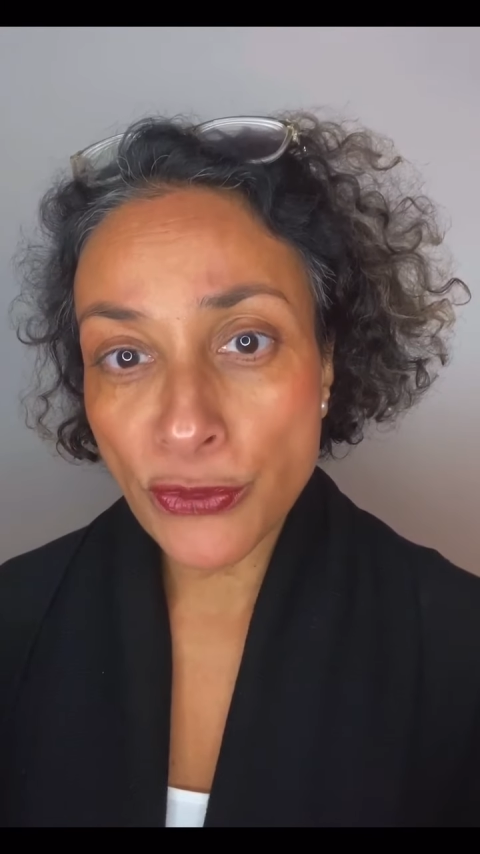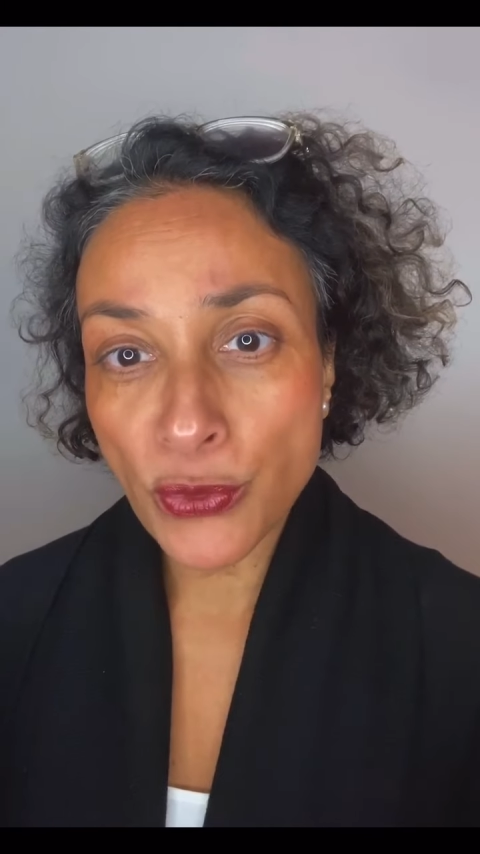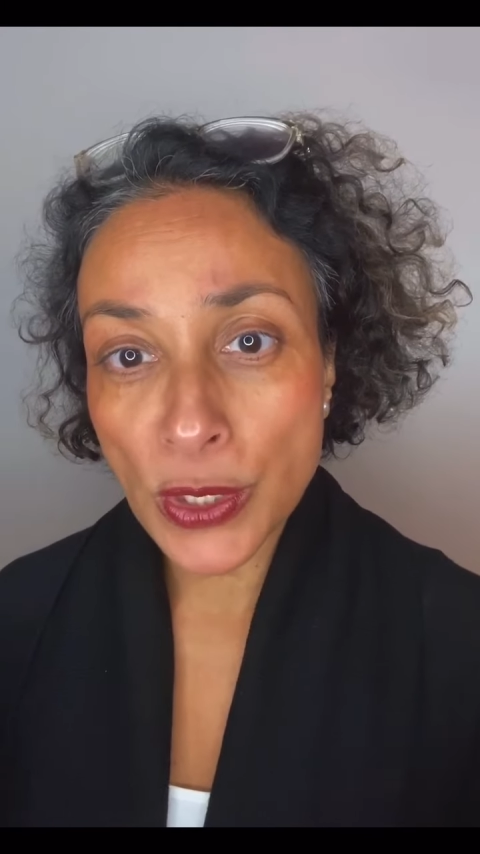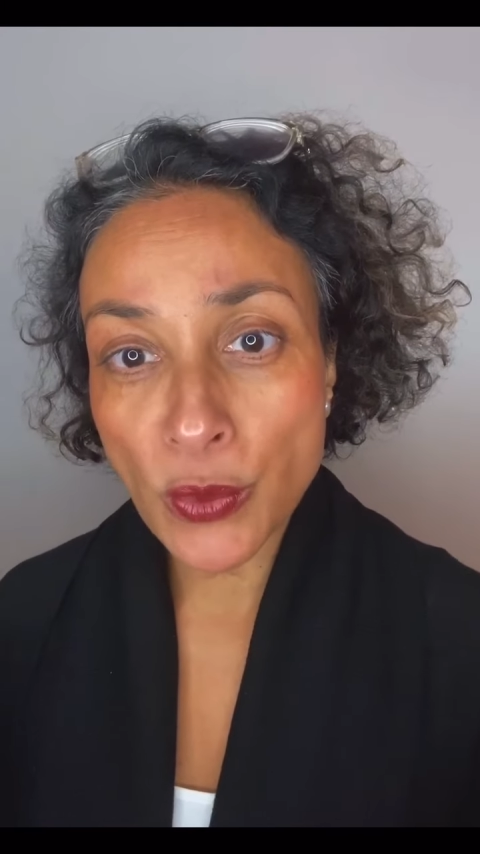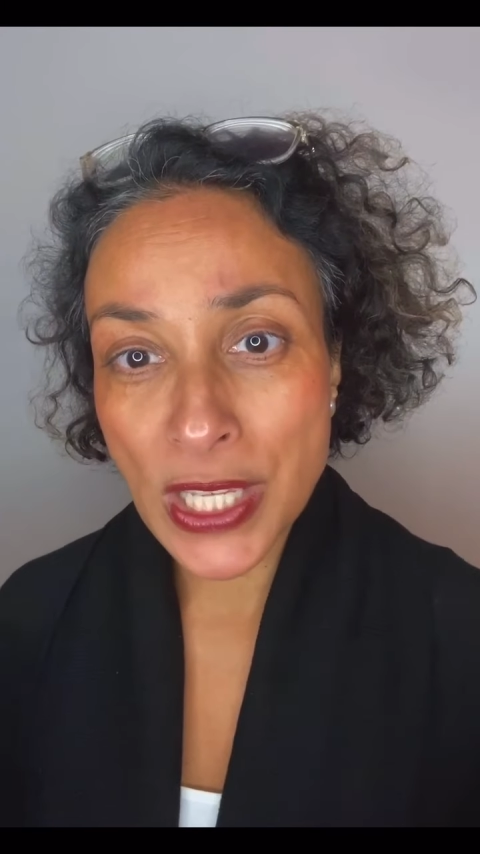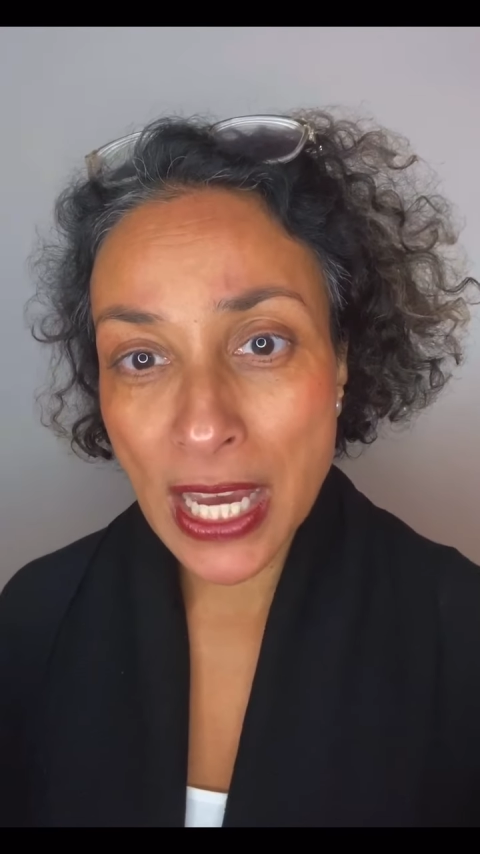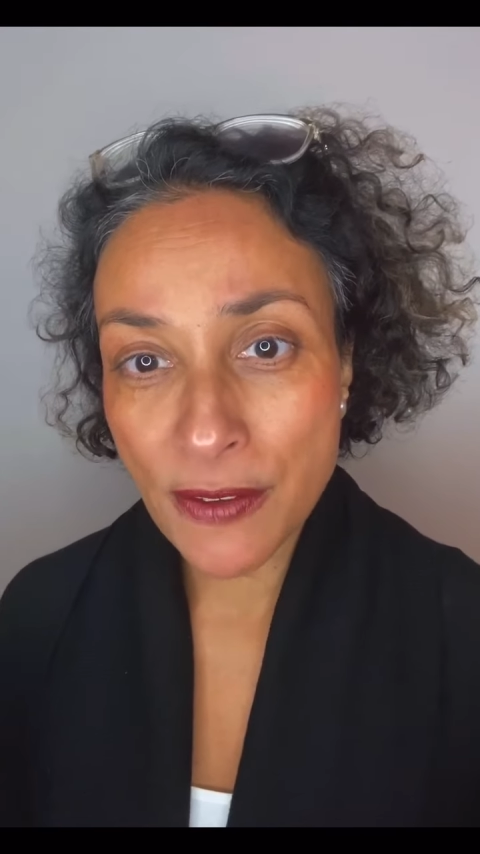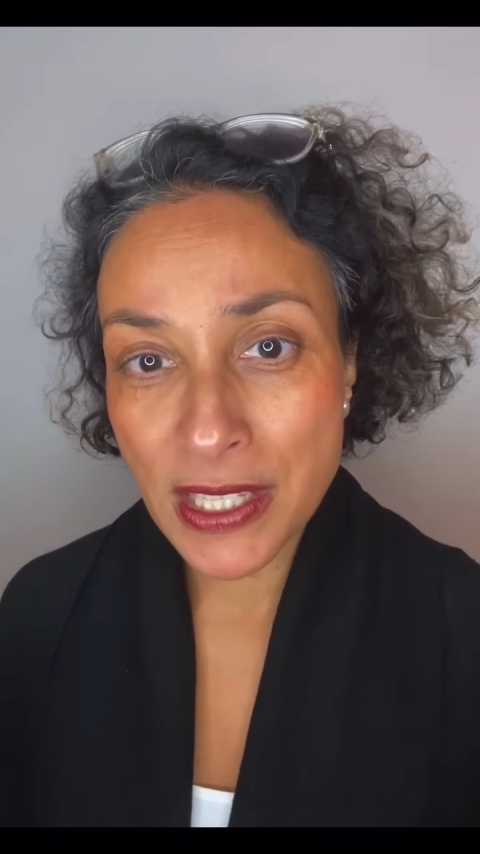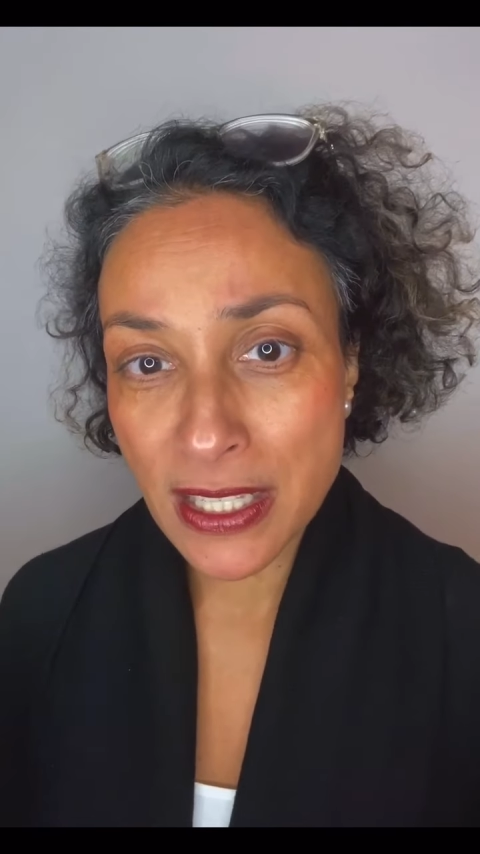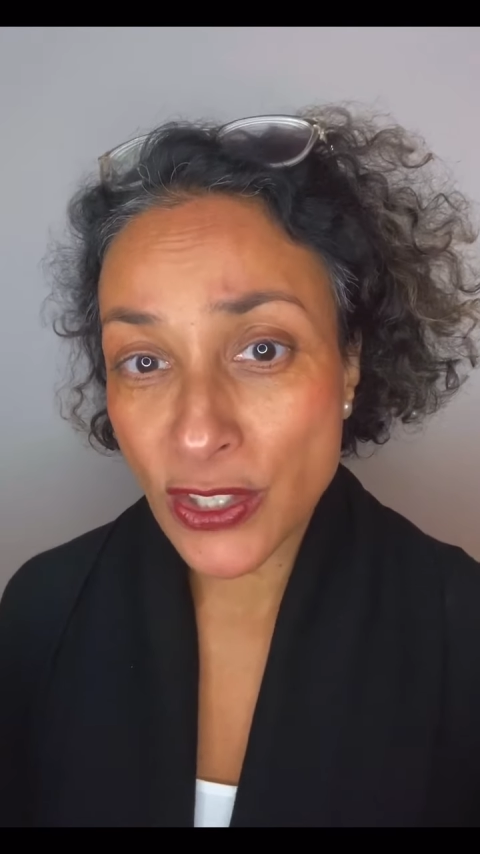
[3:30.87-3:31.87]
when we have
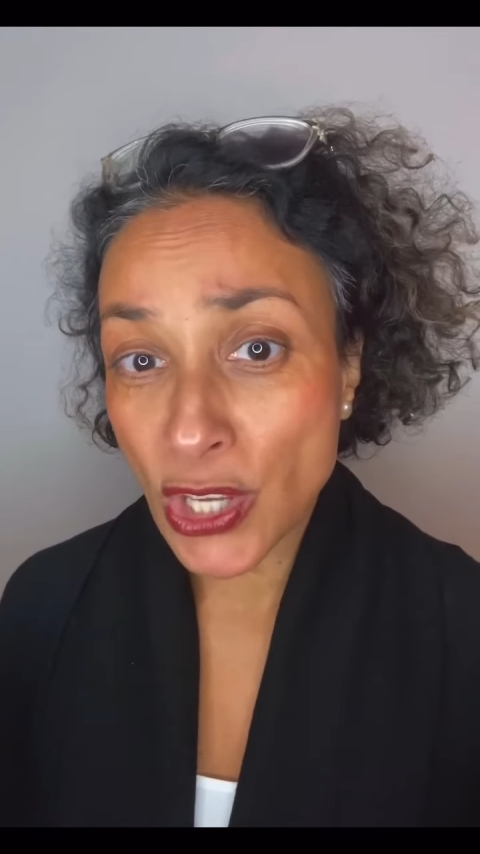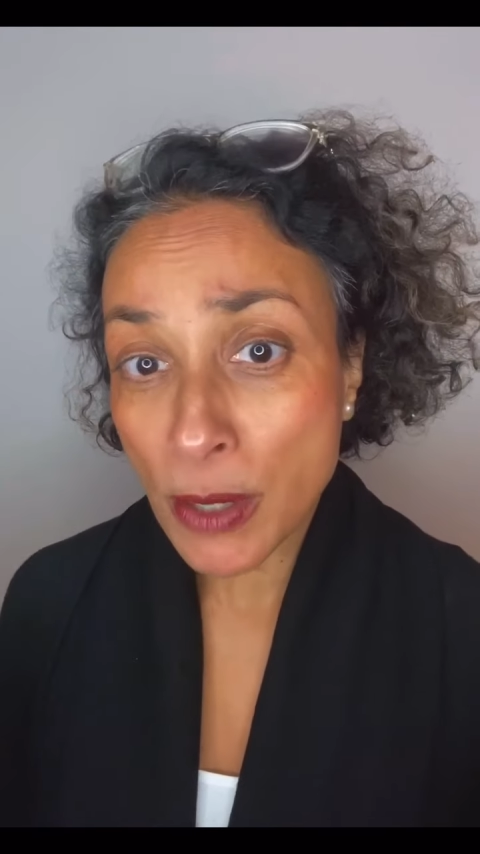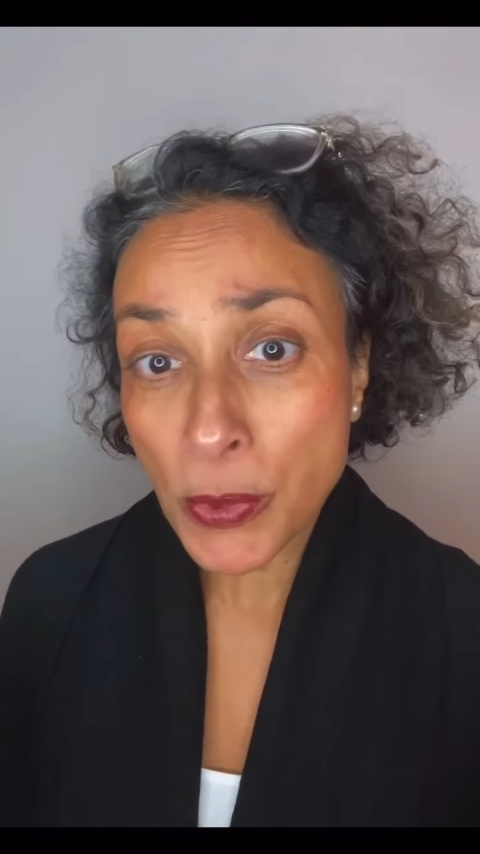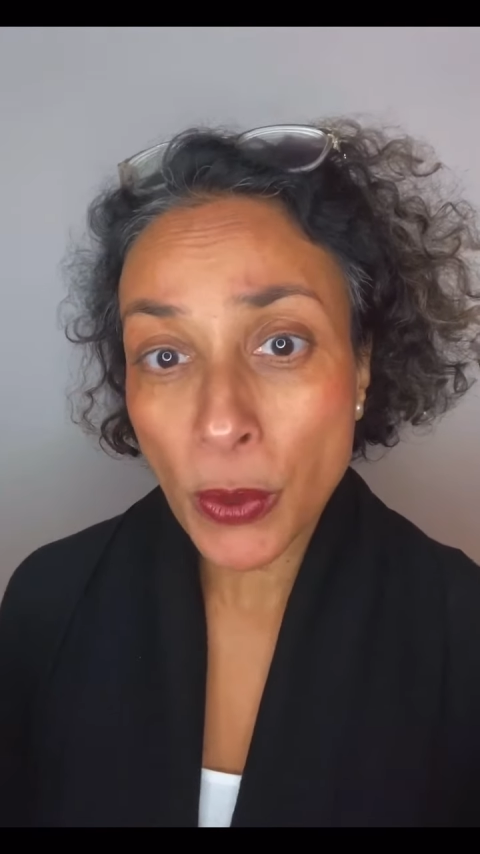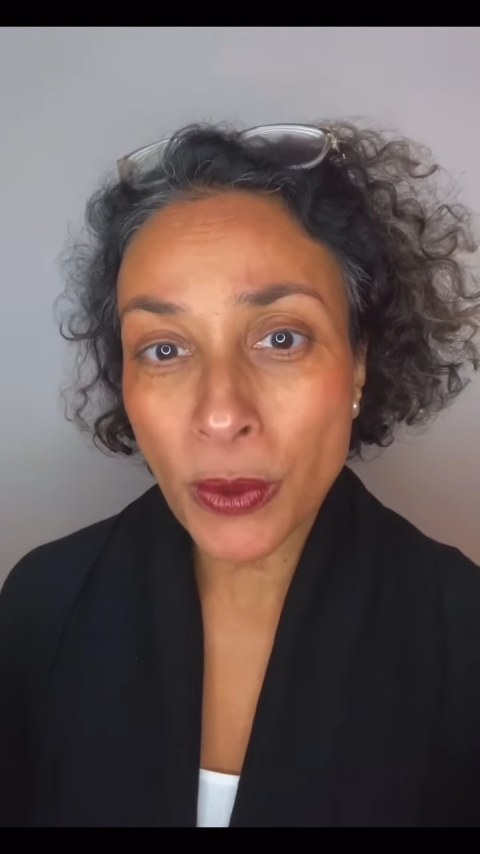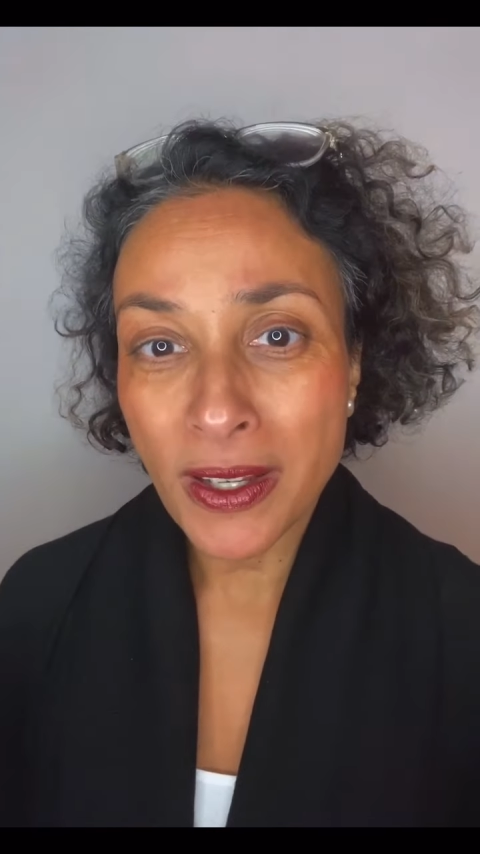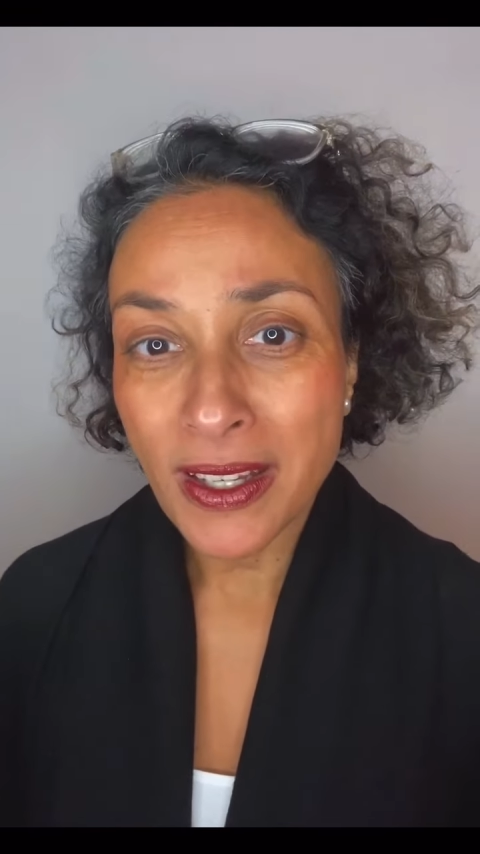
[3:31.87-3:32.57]
this double